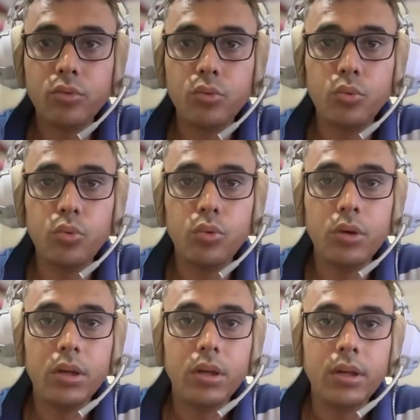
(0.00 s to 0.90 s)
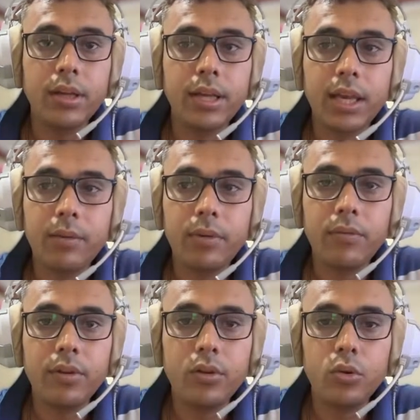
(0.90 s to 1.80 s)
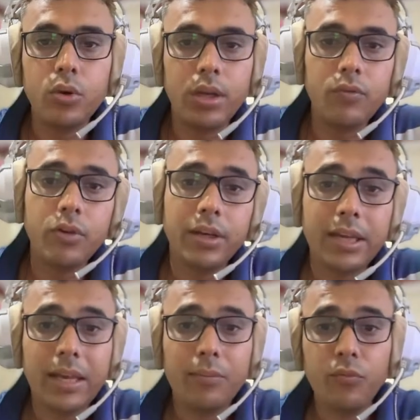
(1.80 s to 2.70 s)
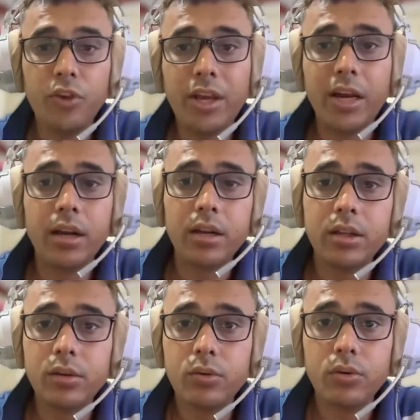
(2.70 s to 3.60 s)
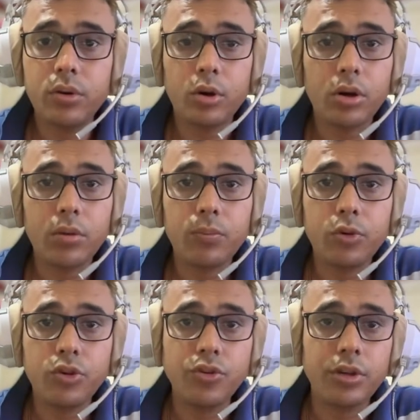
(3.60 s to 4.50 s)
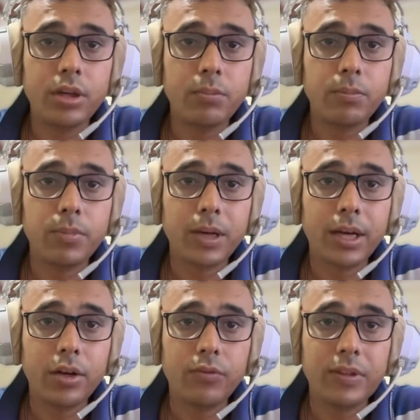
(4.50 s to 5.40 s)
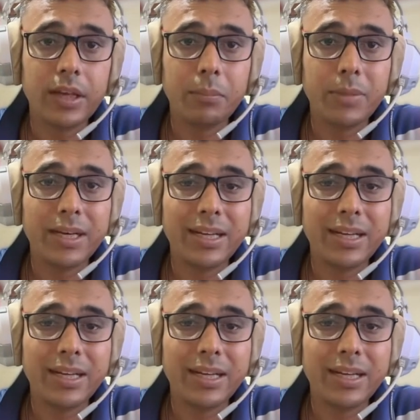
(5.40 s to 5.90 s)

two game, even though in one game we are the lot of position up kind of thing, but